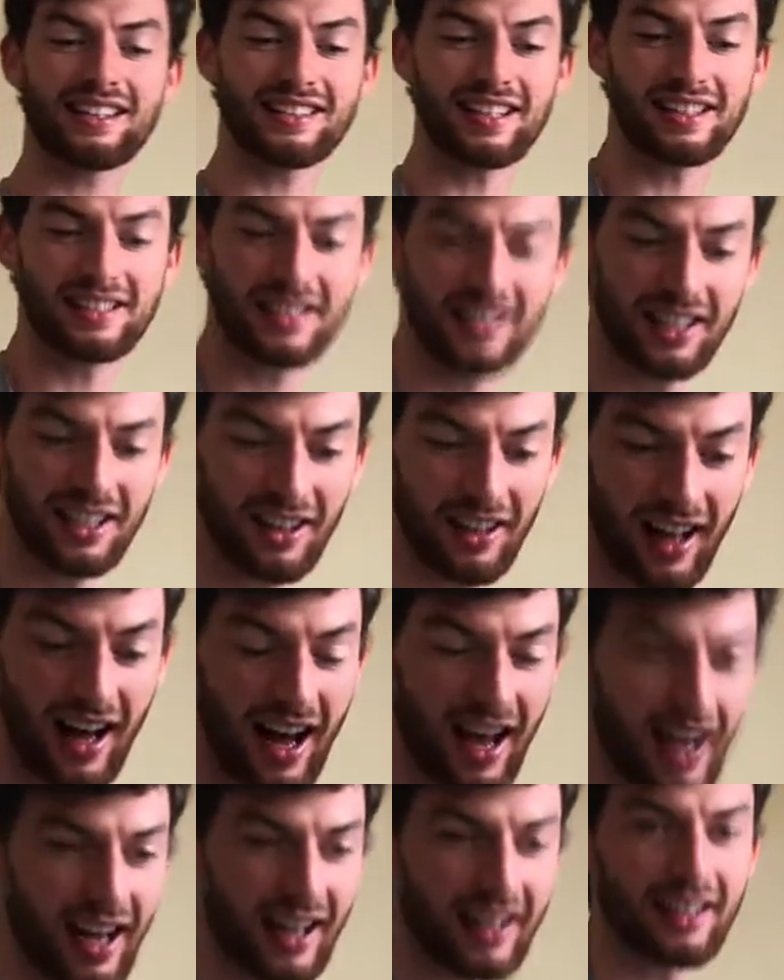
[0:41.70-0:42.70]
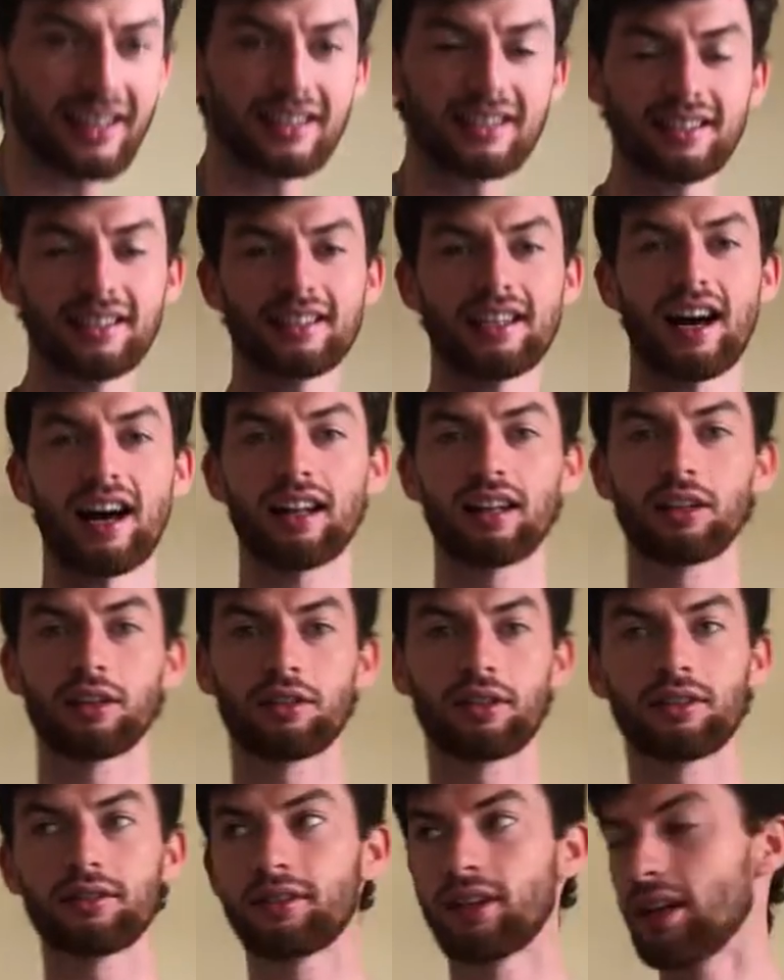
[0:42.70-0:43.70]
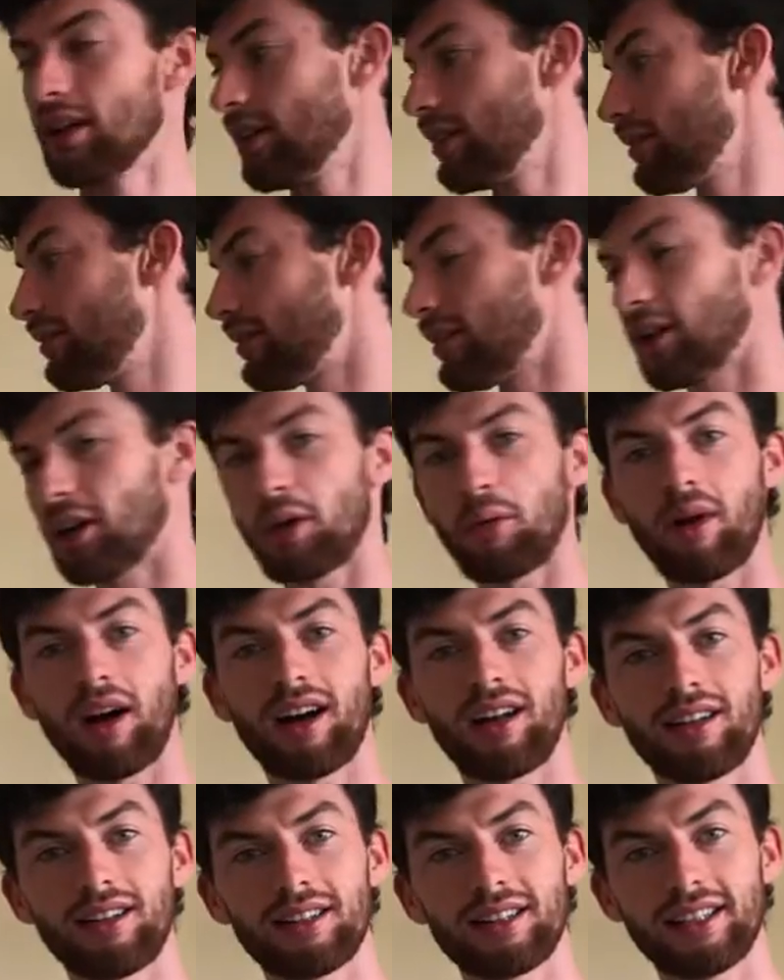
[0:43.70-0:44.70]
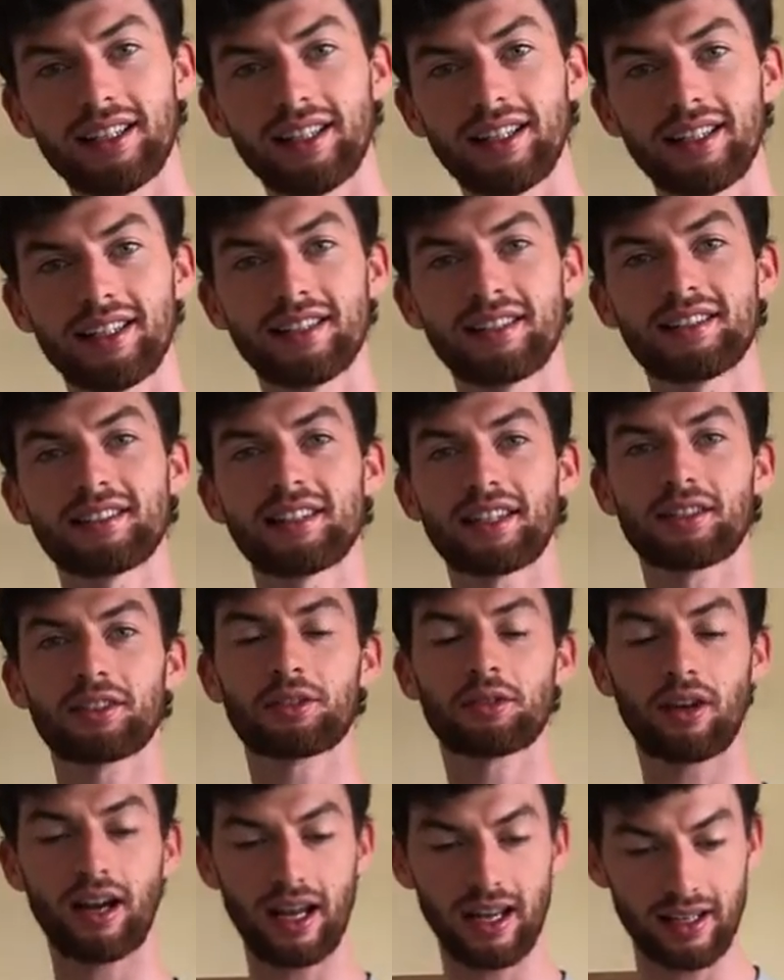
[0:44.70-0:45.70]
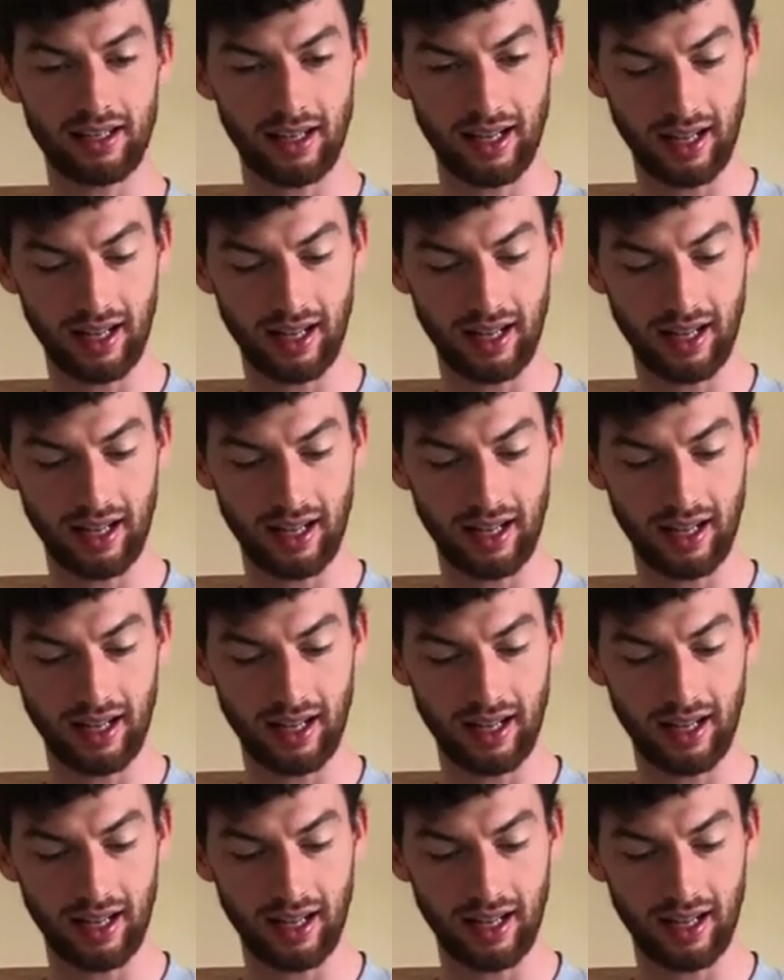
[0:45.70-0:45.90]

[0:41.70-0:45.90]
a skill I did not learn very well in 6th grade,